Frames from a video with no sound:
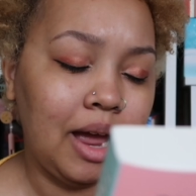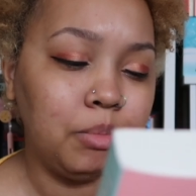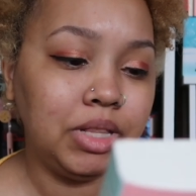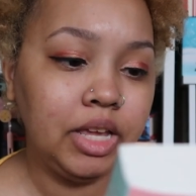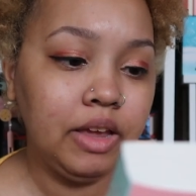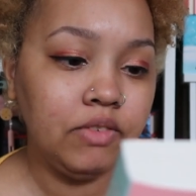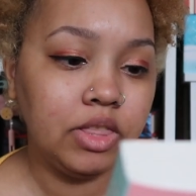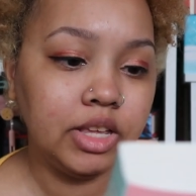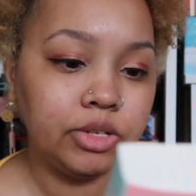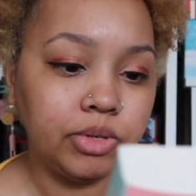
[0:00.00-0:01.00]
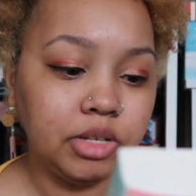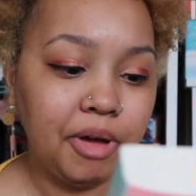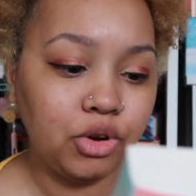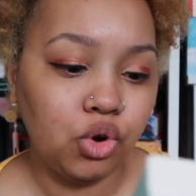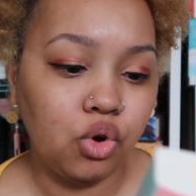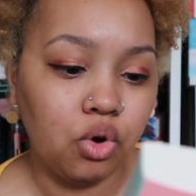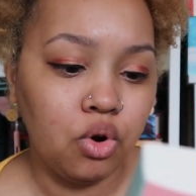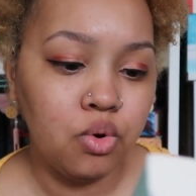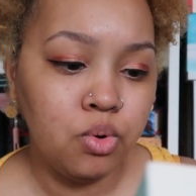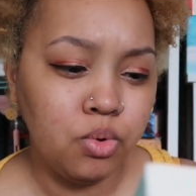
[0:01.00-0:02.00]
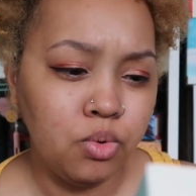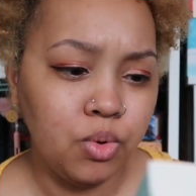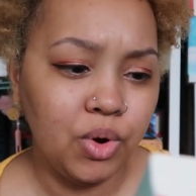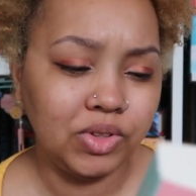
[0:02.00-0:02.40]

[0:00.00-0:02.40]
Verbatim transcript: I believe this one's about a girl who,